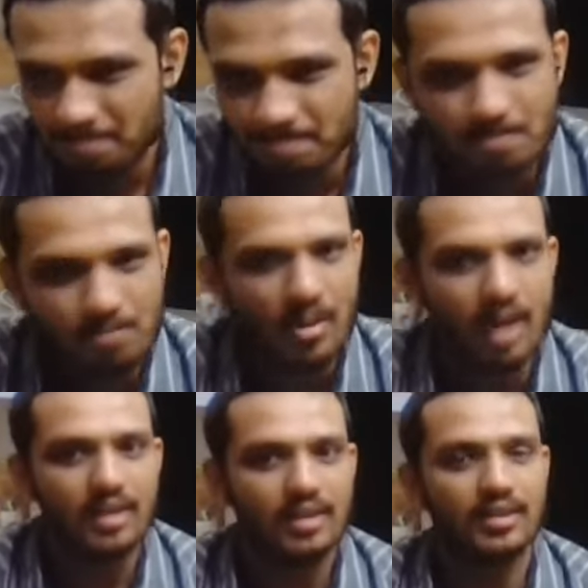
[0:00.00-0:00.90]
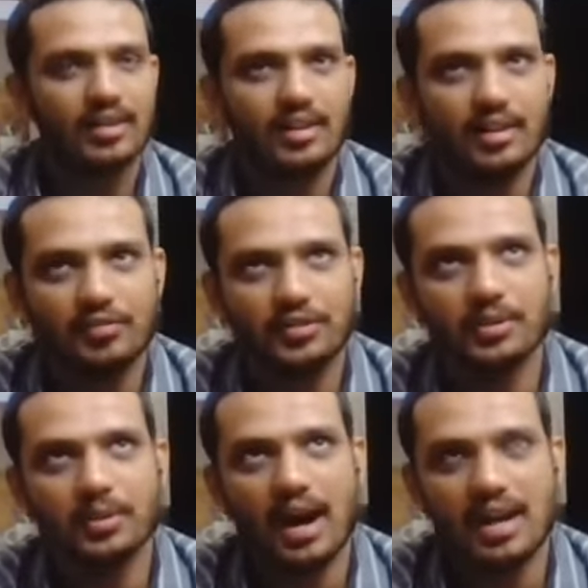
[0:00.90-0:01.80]
um uh,
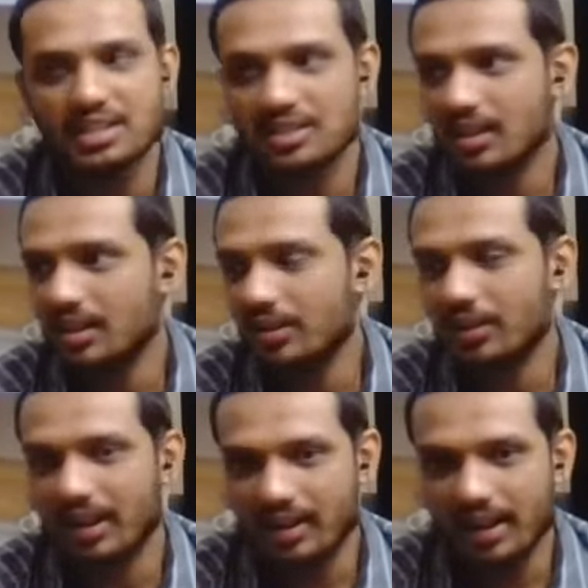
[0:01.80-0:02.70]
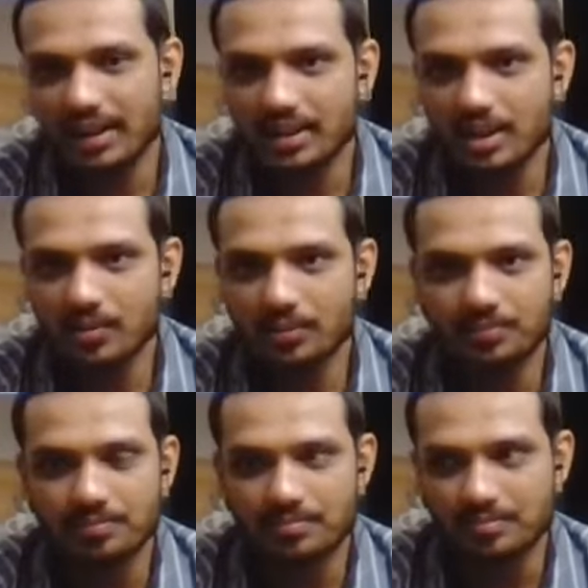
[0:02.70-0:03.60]
if you ask uh, okay right
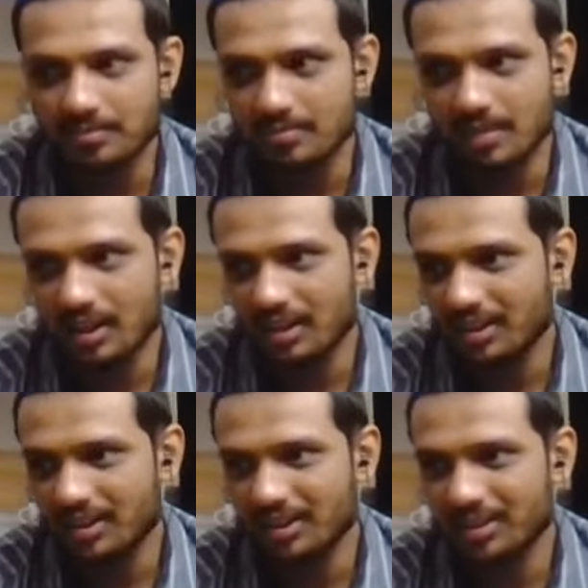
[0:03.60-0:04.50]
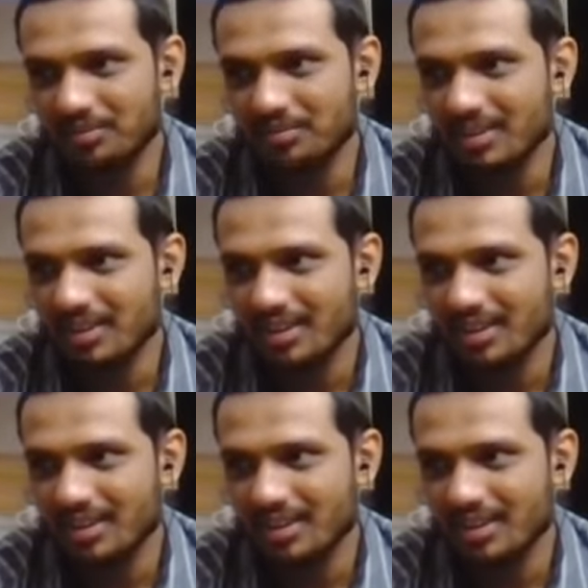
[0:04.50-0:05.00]
now uh,